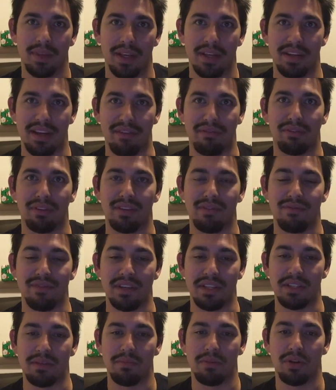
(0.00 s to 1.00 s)
definitely
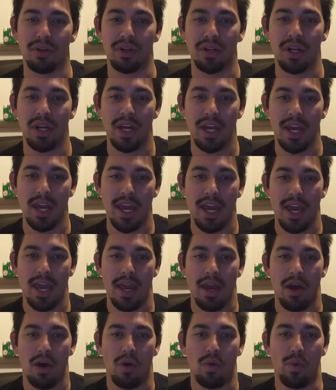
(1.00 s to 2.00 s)
feasible.
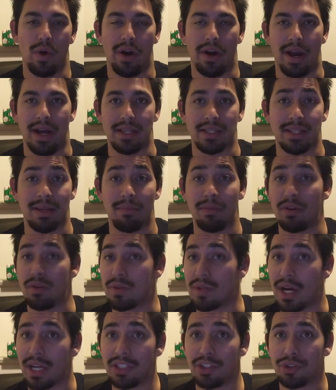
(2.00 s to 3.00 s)
Whereas someone
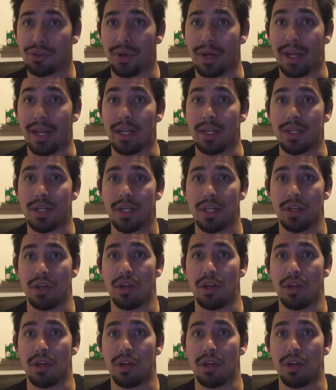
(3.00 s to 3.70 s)
who's untrained,